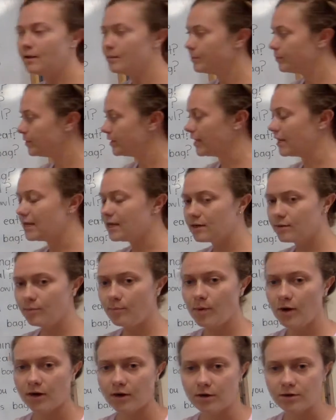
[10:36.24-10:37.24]
Blank
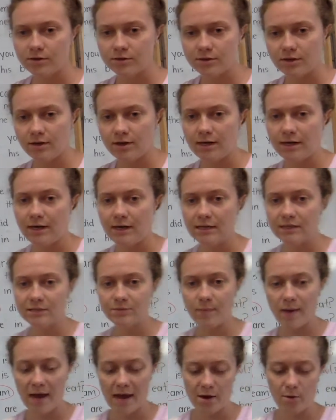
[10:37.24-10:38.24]
markers are in his
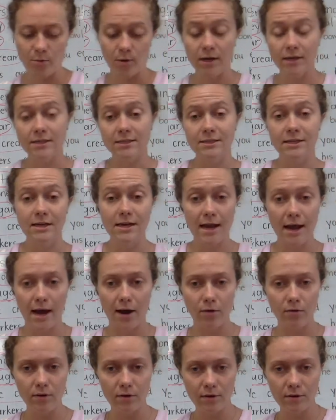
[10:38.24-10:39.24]
bag. What is the
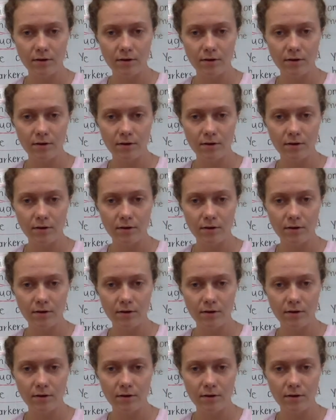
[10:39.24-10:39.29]
noun?